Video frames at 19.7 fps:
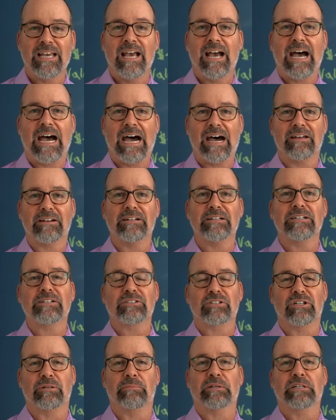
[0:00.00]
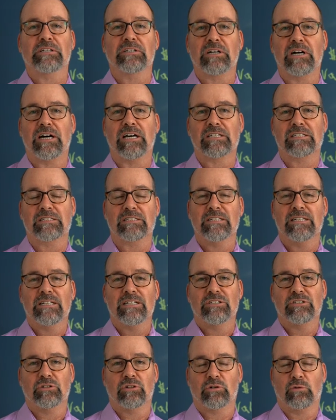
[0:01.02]
how to determine cost
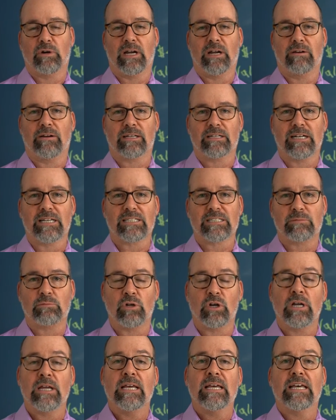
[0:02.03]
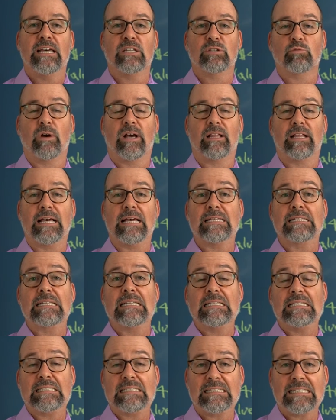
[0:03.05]
to acquire a customer, as well as
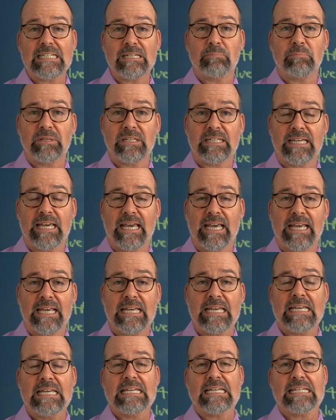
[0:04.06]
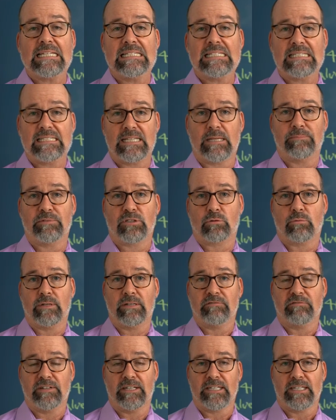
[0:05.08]
CPA in
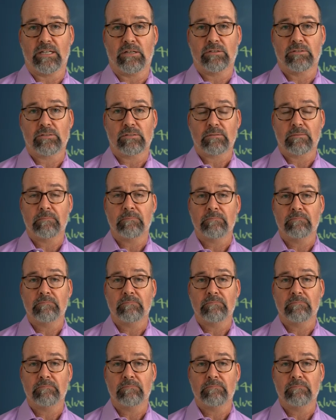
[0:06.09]
subsequent videos.